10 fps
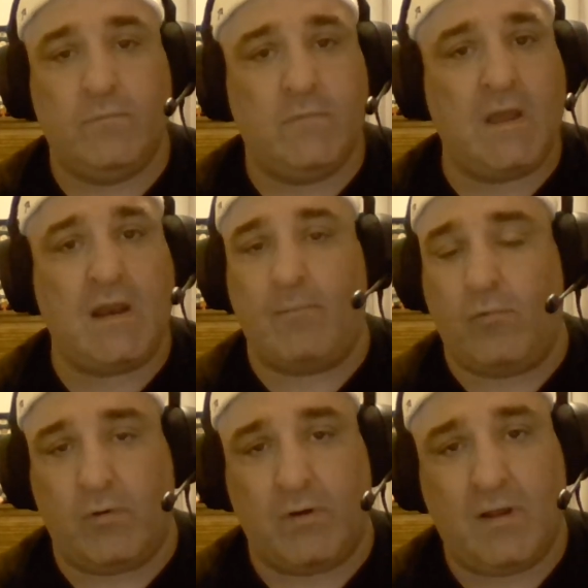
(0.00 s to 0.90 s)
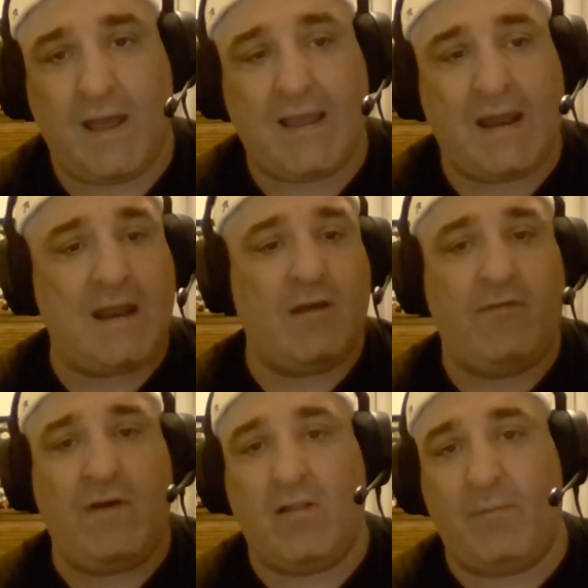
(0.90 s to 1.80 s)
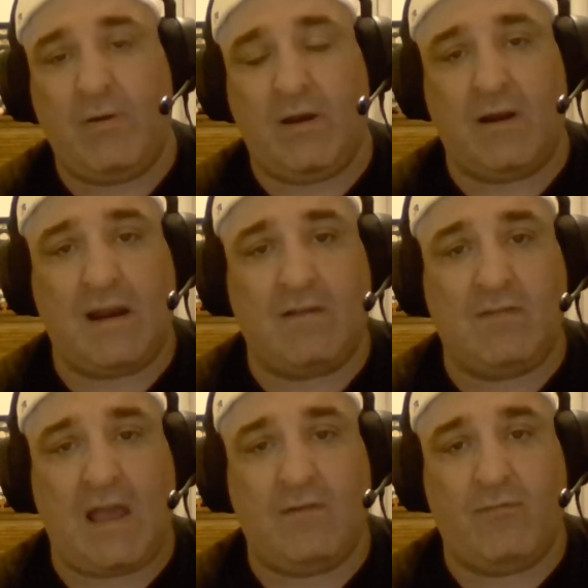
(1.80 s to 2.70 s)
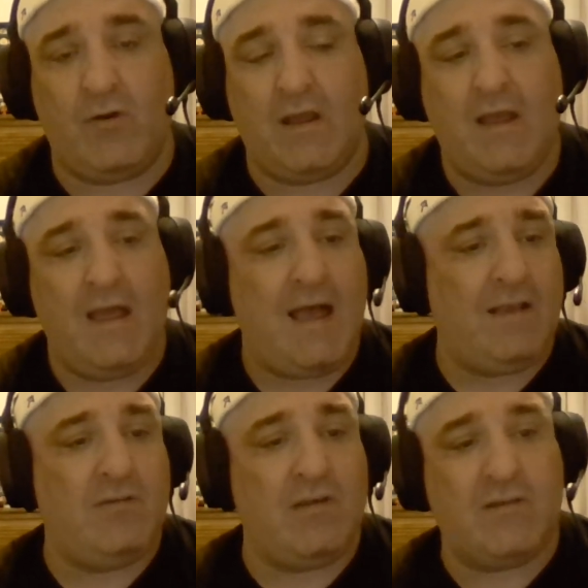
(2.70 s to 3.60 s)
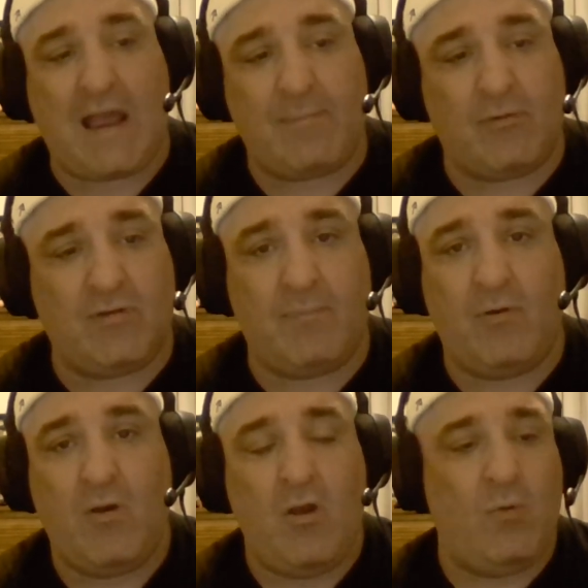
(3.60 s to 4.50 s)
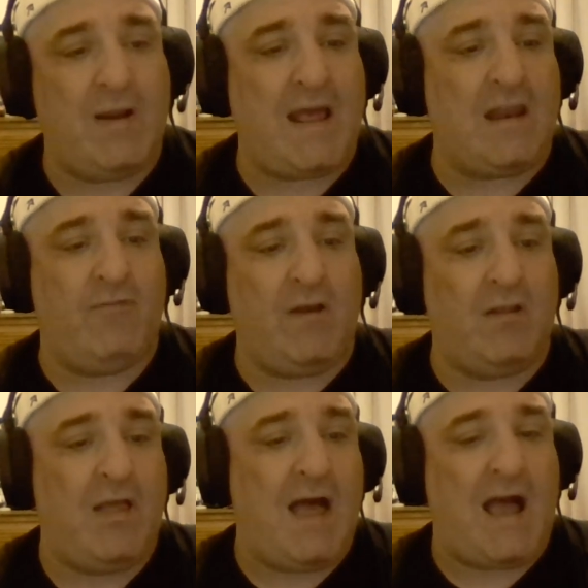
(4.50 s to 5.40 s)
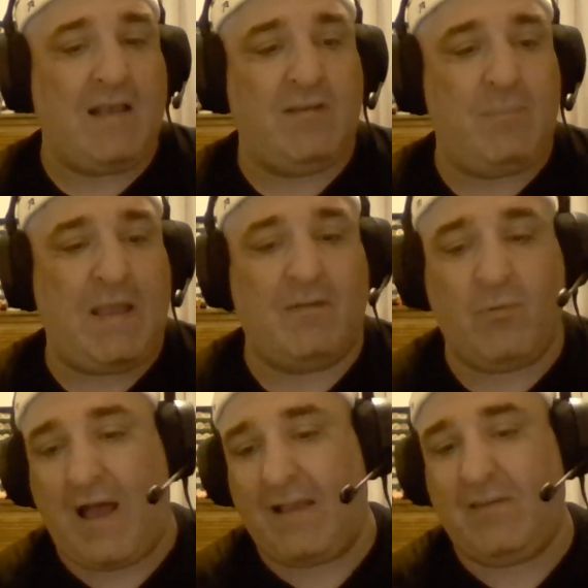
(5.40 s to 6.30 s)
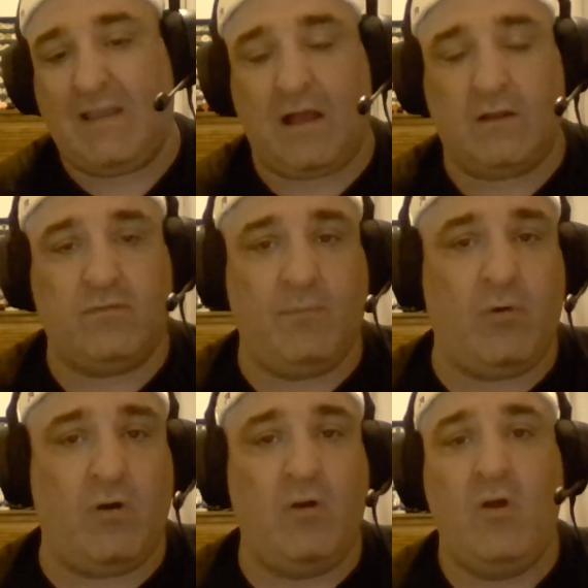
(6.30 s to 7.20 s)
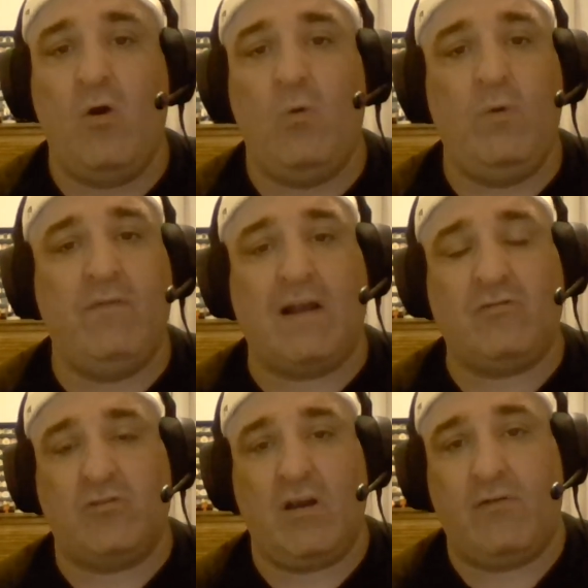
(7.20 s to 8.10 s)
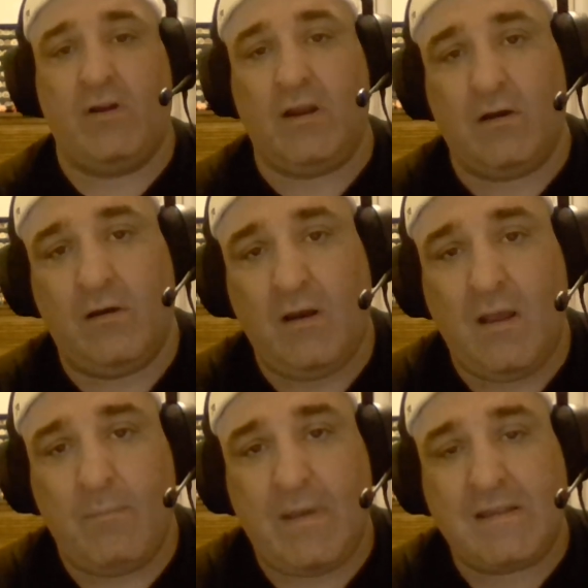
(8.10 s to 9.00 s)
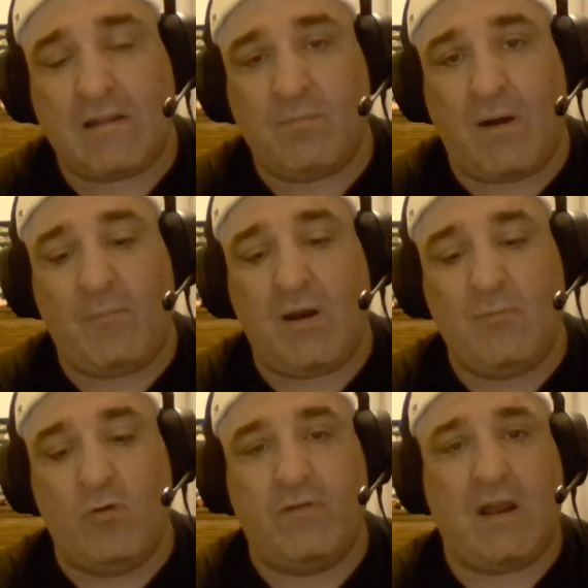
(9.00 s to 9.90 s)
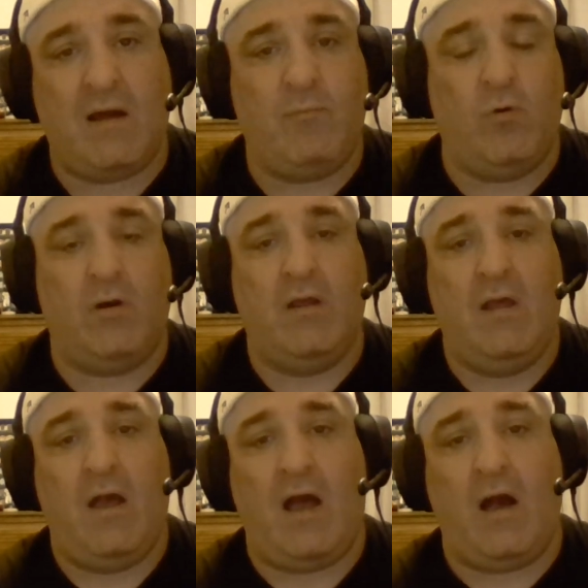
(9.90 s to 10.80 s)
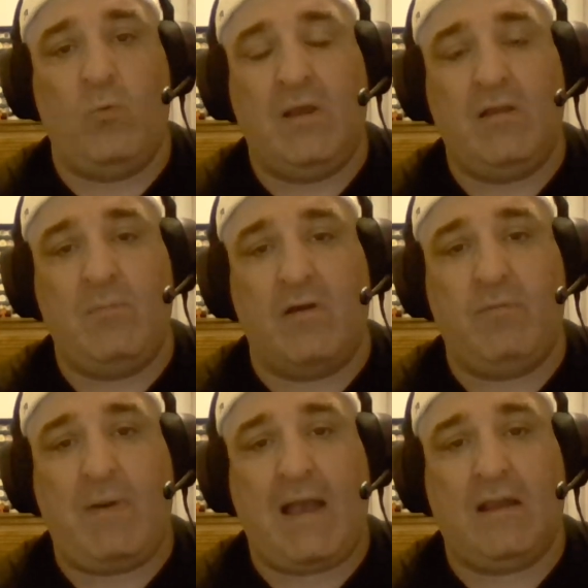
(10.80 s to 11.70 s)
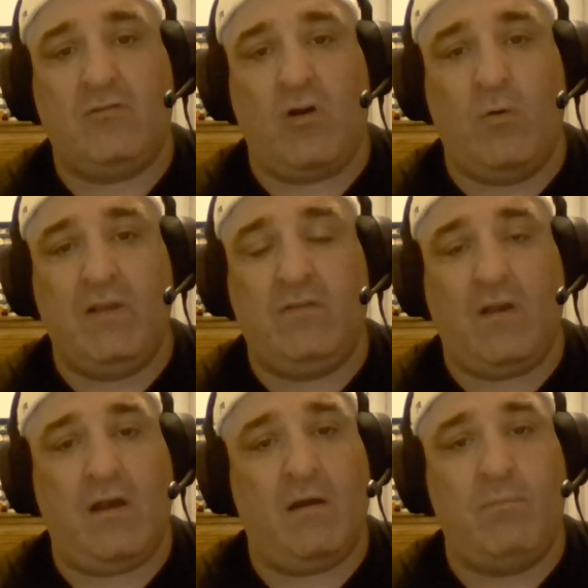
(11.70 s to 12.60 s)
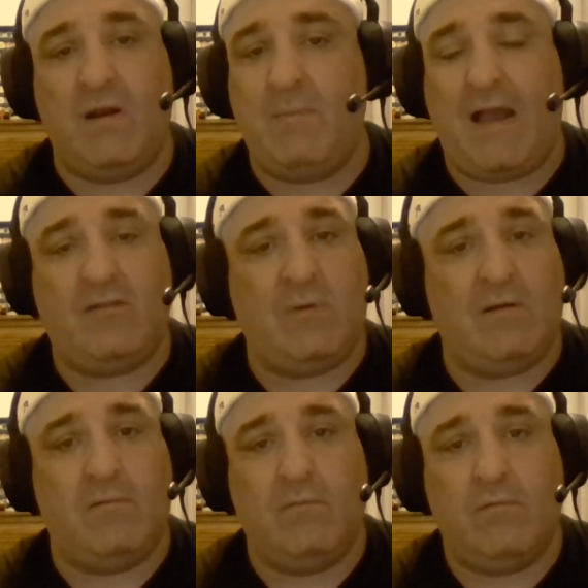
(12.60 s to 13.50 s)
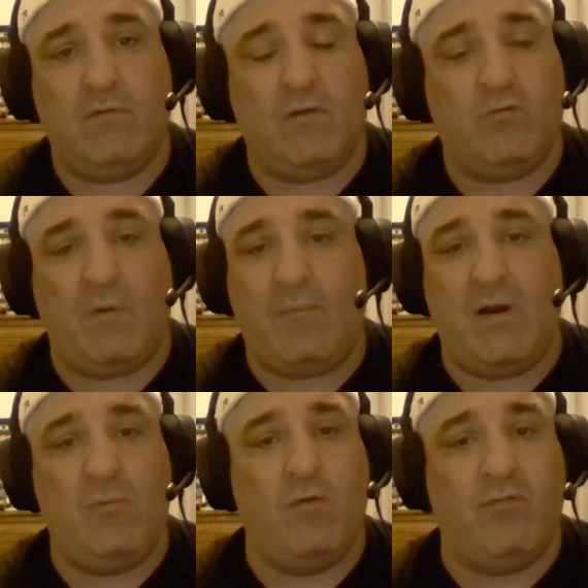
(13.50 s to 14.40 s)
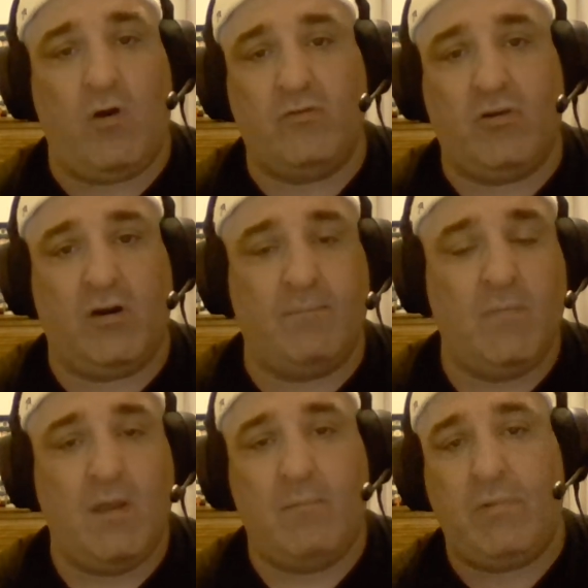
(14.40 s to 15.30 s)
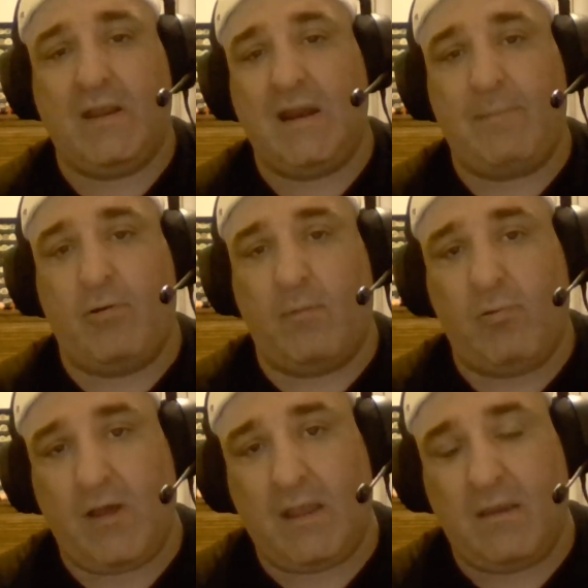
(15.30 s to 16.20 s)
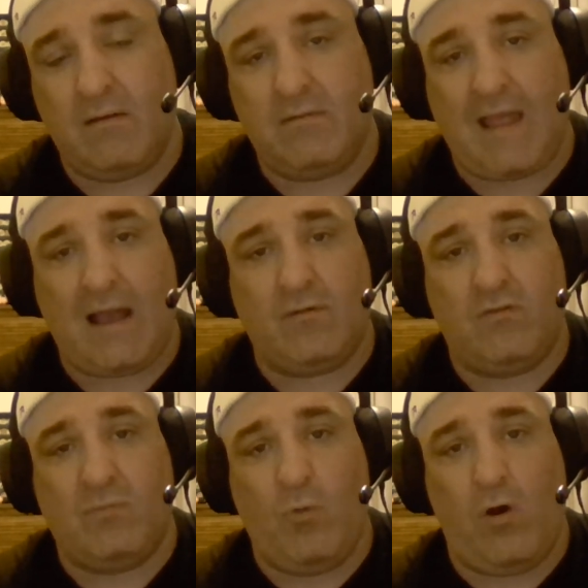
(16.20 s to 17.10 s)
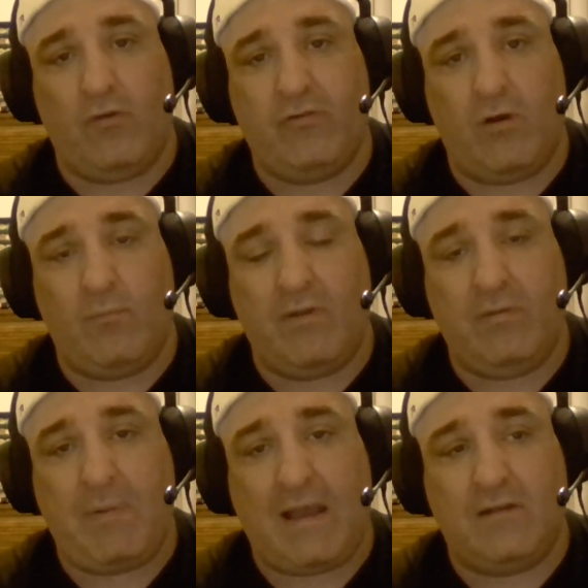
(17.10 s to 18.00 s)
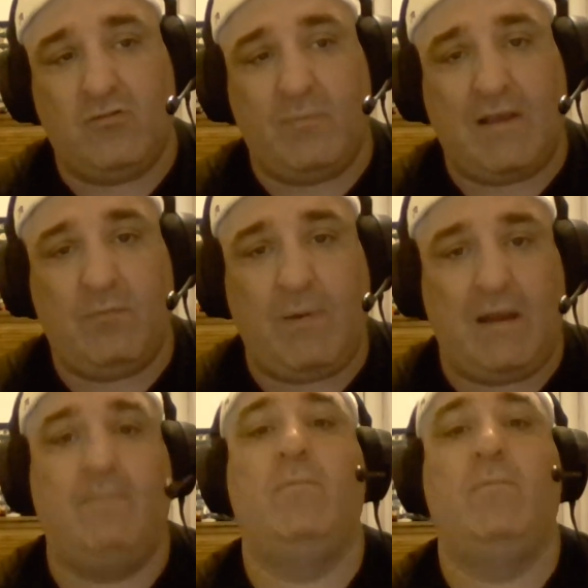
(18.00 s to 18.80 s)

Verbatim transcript: Get on board. I got NFL up here. I got a side for you. I see other cappers up with NFL. I see baseball. I see college football. We've got you covered here. Make that smart money move. Get on board. Uh, weekly, monthly package. Always uh, money management. You know, smart money move long term. Breaking that per play down small. So monthly package your best bet.